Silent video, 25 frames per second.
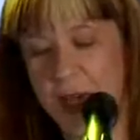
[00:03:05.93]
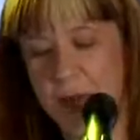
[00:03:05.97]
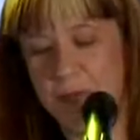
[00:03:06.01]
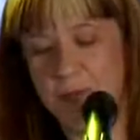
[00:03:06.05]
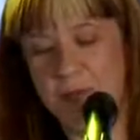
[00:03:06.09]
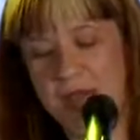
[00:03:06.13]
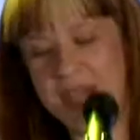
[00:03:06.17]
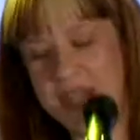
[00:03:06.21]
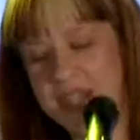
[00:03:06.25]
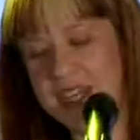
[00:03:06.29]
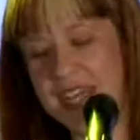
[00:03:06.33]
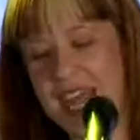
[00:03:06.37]

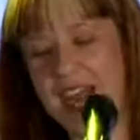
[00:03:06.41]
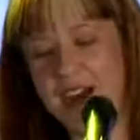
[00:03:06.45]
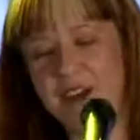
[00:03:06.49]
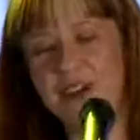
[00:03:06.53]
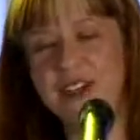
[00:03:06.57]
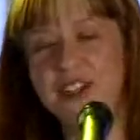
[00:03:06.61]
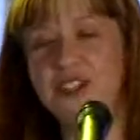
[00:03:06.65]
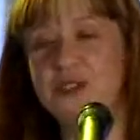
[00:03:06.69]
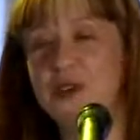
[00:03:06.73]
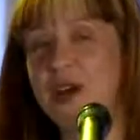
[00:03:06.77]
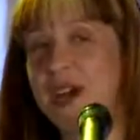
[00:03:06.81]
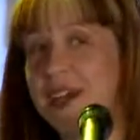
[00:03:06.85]
Men are
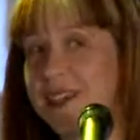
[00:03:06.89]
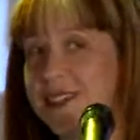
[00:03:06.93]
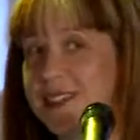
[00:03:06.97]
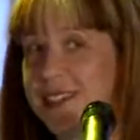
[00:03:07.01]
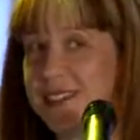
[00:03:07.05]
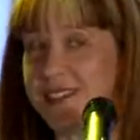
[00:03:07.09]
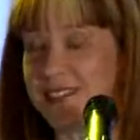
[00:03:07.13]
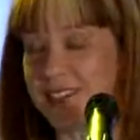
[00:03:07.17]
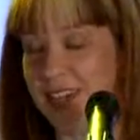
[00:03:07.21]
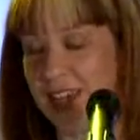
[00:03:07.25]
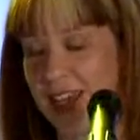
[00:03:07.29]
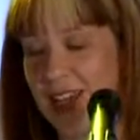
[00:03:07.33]
characterised
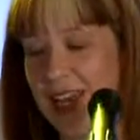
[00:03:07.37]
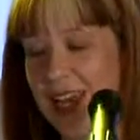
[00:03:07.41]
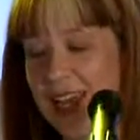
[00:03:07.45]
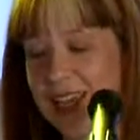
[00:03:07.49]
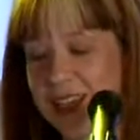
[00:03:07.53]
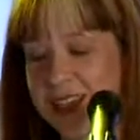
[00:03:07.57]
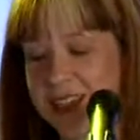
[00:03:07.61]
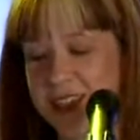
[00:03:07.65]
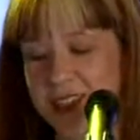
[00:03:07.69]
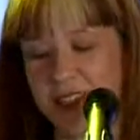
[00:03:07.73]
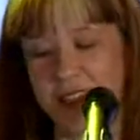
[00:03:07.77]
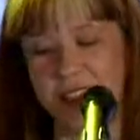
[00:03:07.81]
as
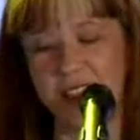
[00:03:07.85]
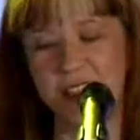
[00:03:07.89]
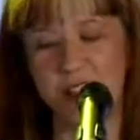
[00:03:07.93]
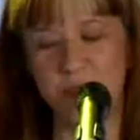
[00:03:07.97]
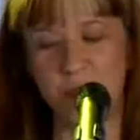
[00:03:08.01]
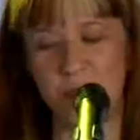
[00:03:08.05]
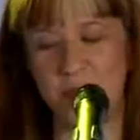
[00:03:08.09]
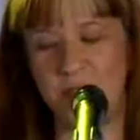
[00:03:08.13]
collectors,